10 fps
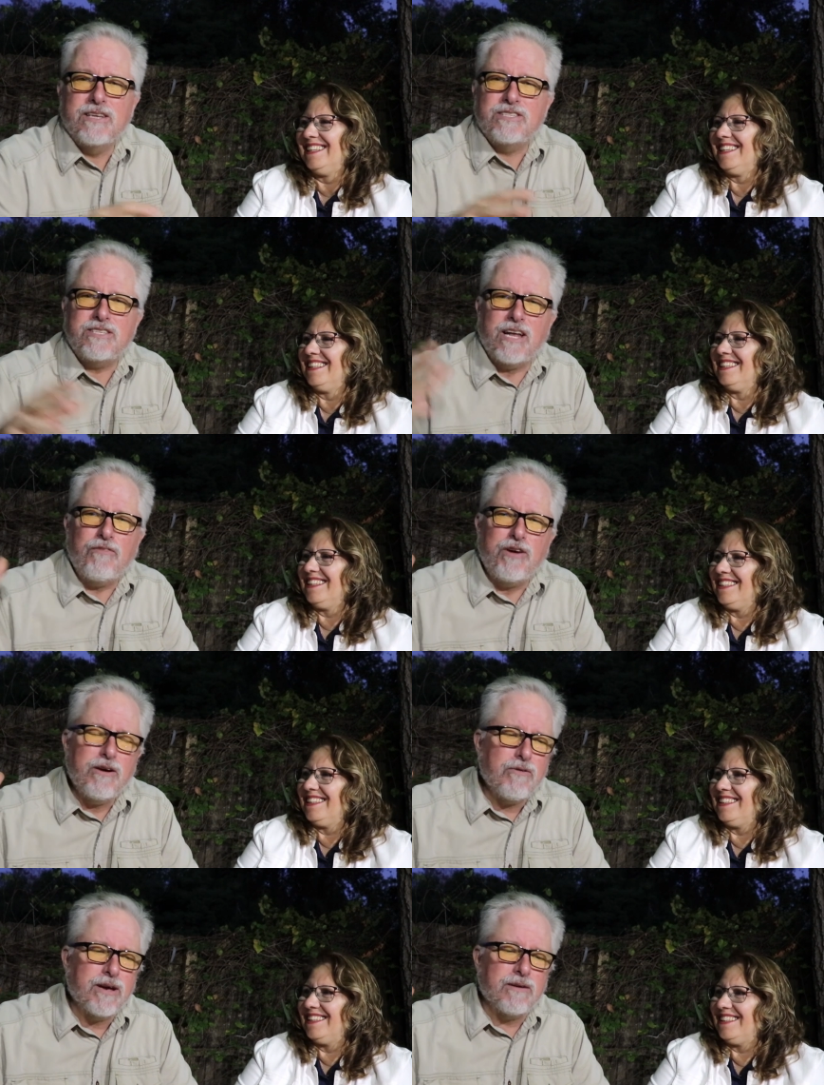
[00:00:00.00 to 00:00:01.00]
Speaker 1: Instead of
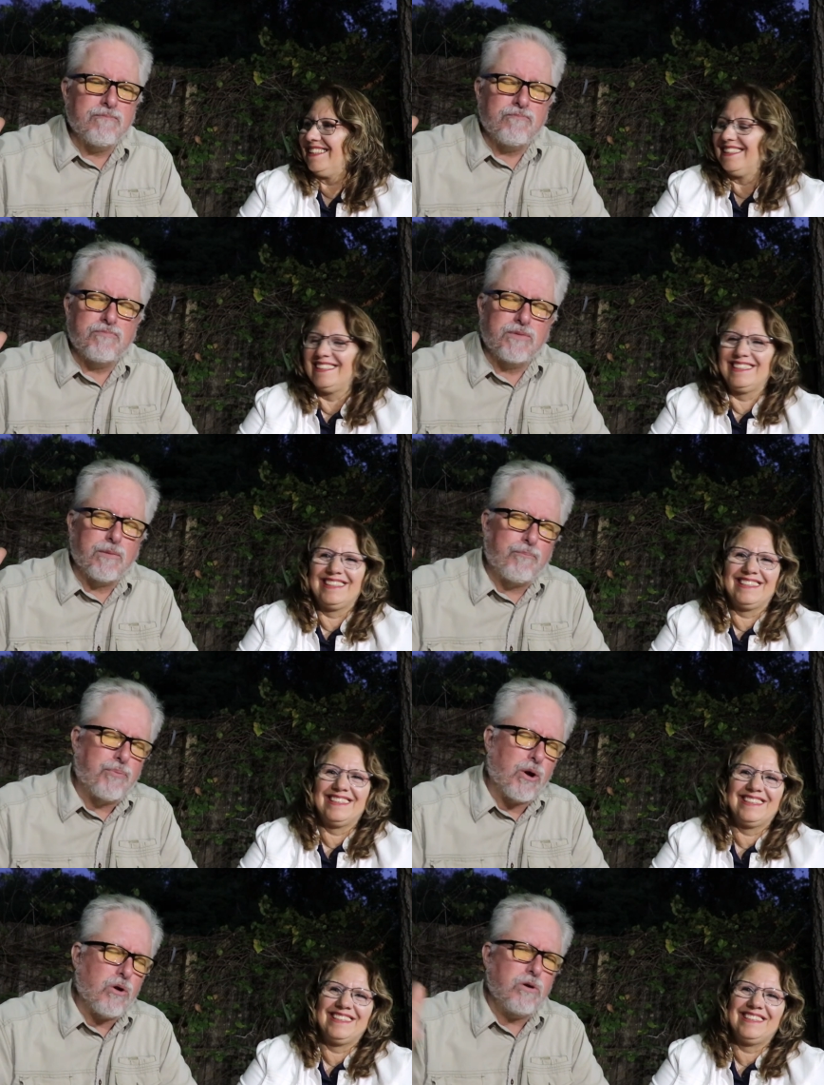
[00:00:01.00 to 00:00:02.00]
hearing the
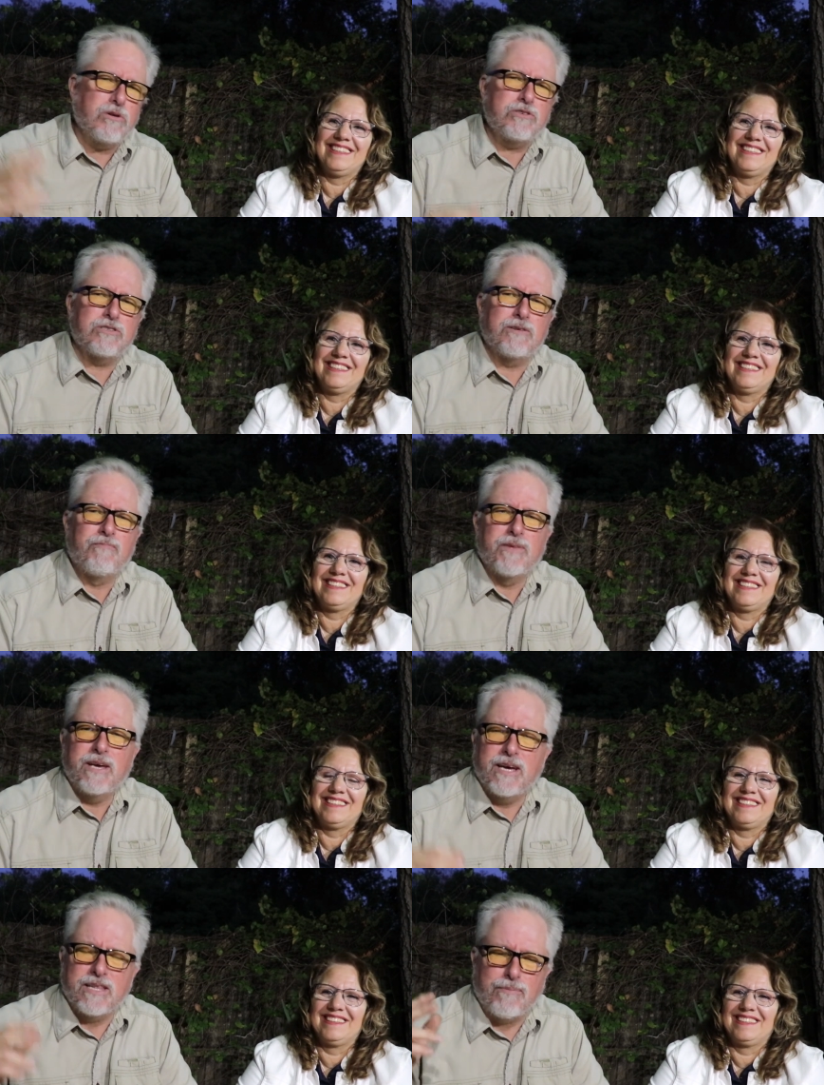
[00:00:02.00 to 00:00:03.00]
birds
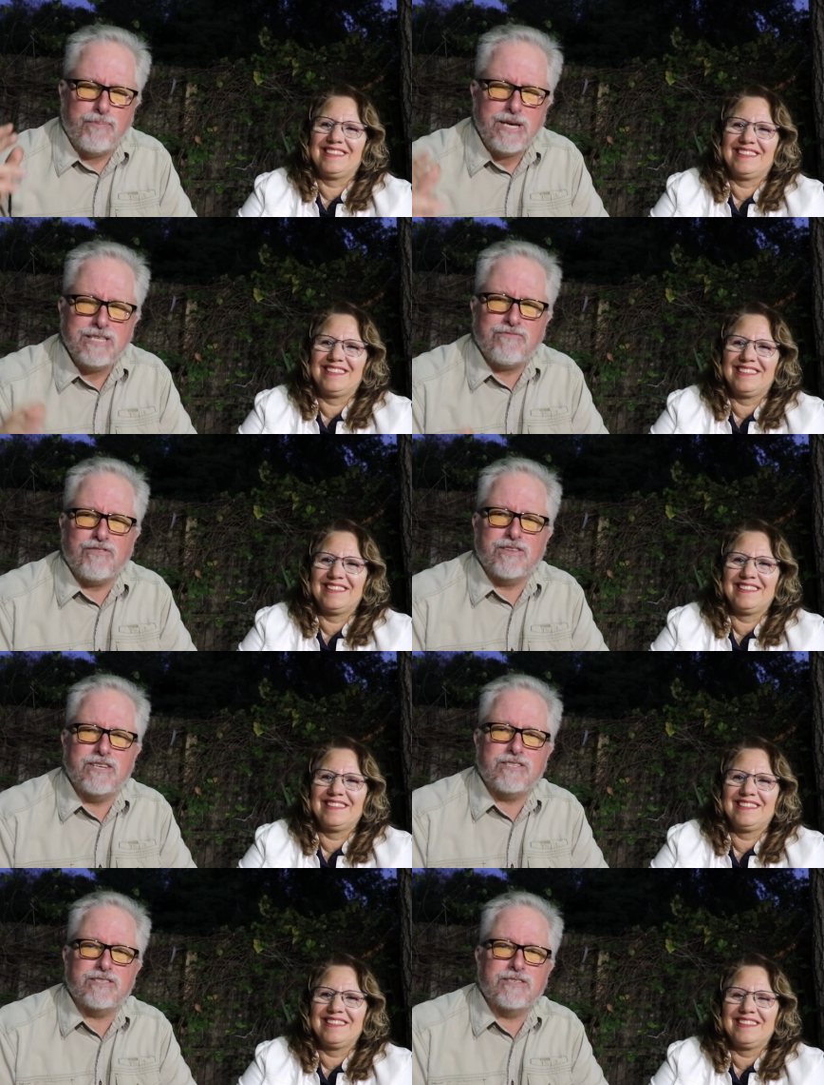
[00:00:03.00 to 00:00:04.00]
and the
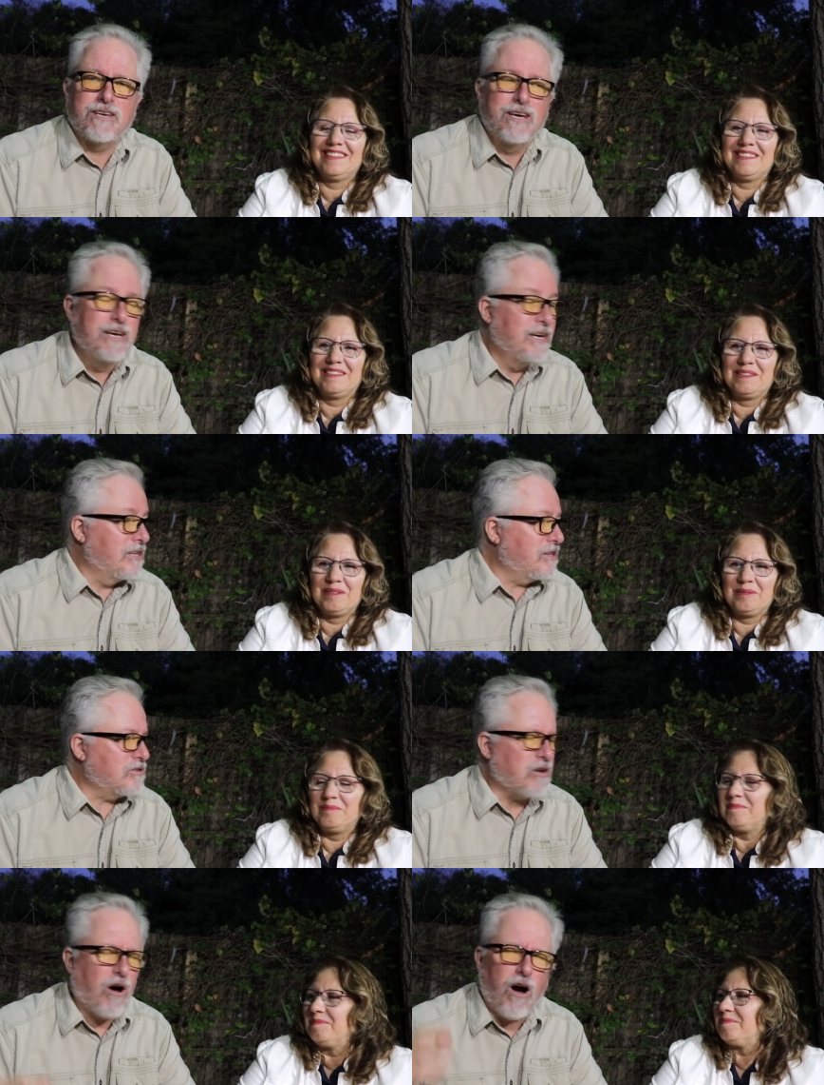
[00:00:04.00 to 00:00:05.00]
peacefulness,
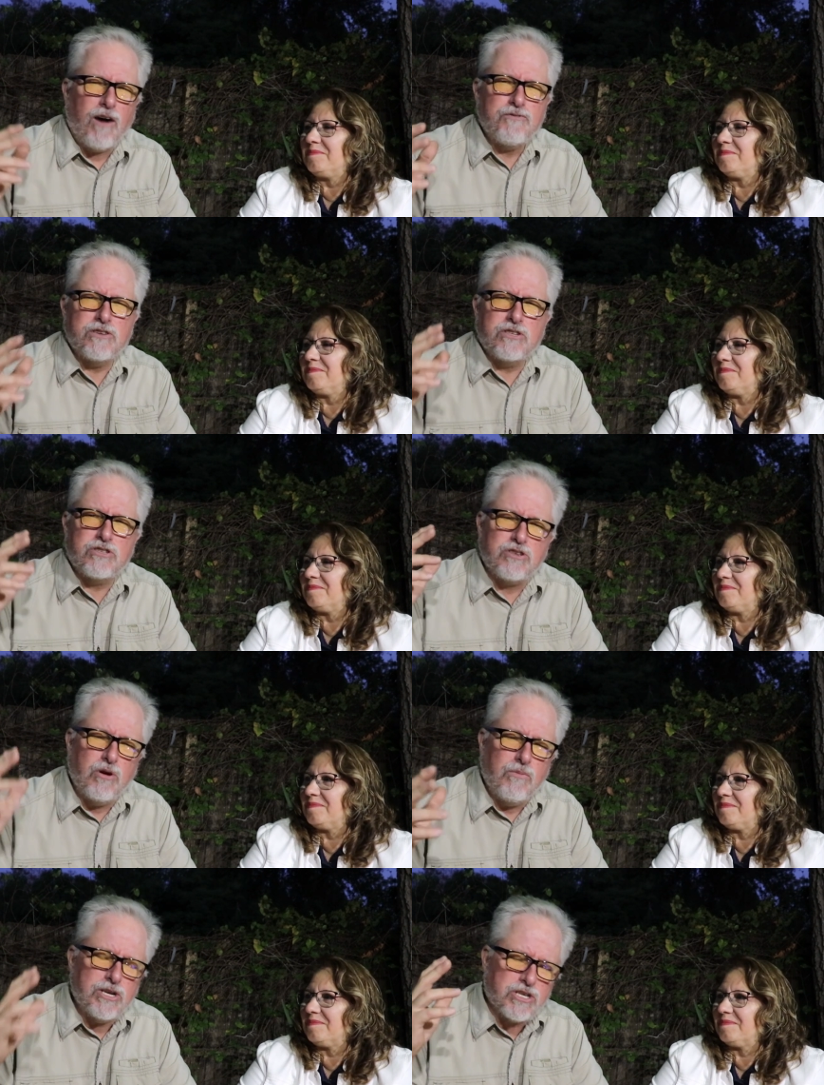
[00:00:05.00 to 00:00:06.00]
there's often so
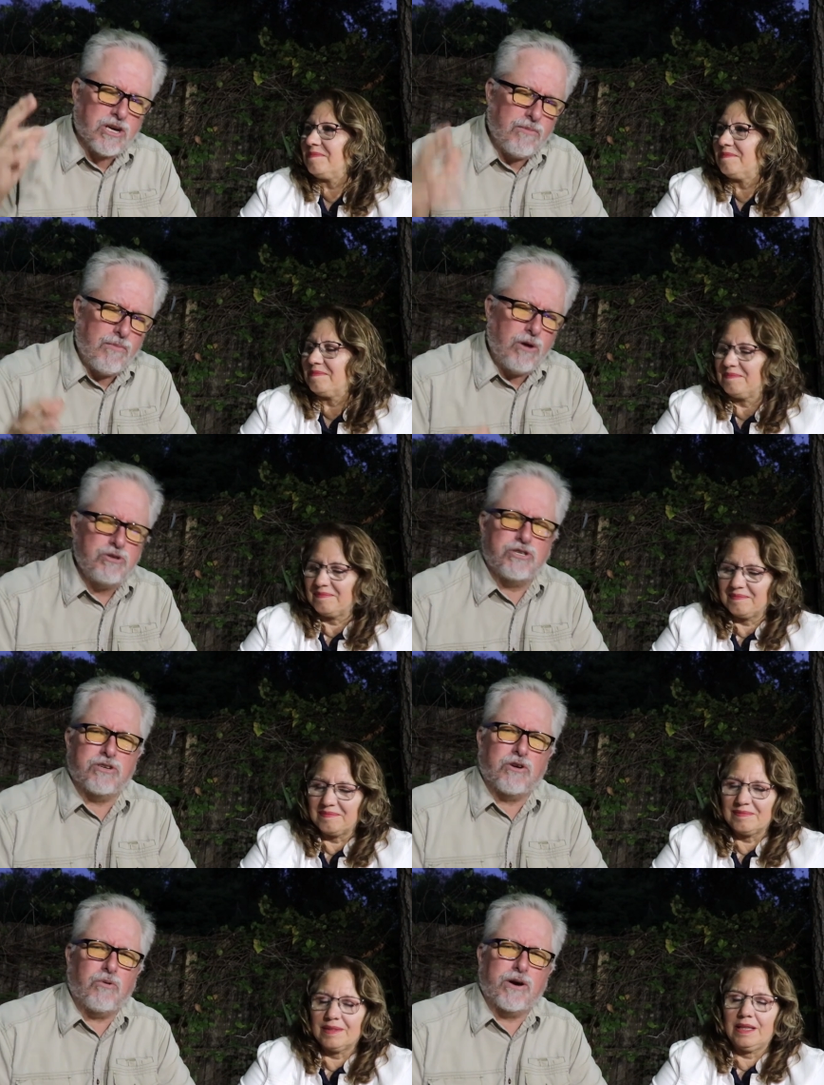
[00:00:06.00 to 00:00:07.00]
much
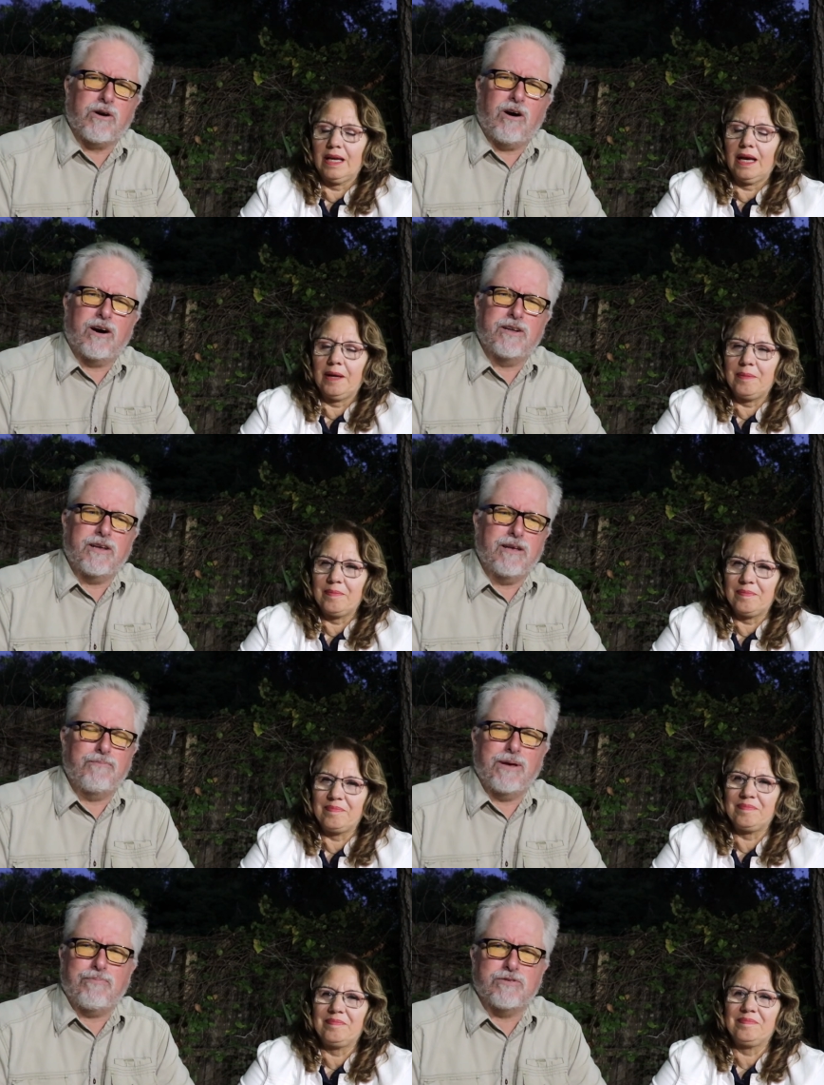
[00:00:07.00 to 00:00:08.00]
commotion going on in
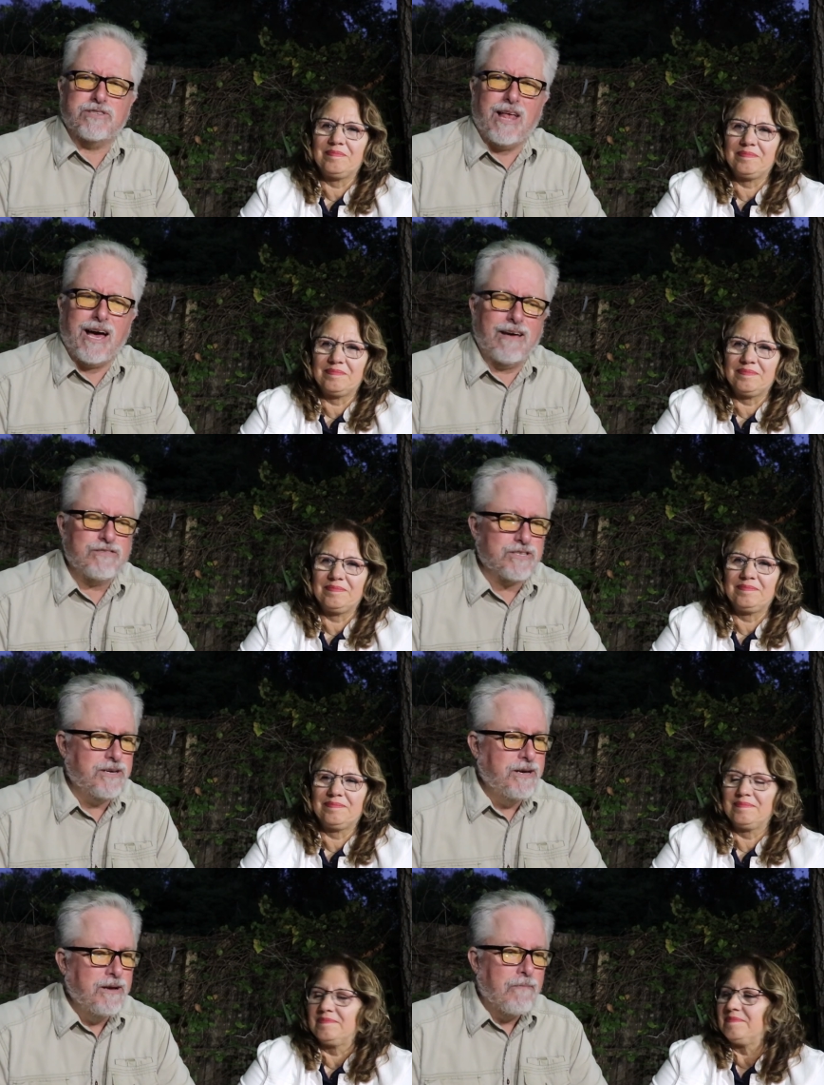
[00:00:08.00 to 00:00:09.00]
people's lives
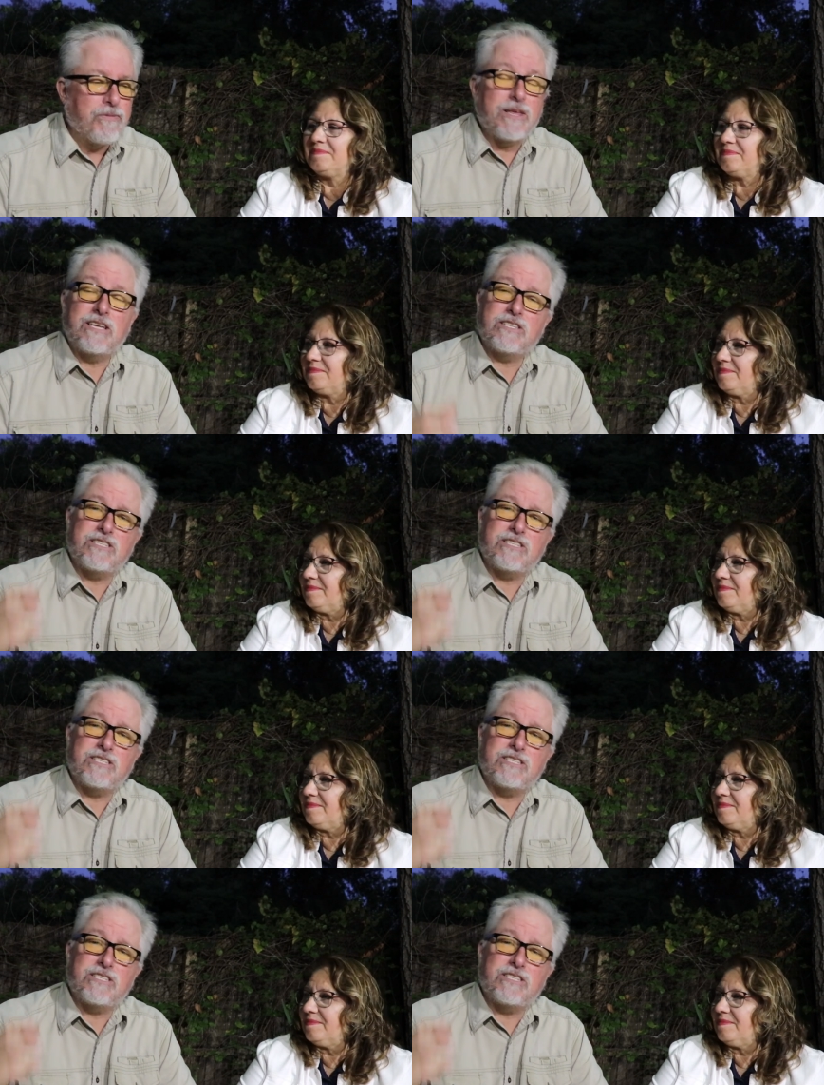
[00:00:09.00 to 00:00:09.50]
that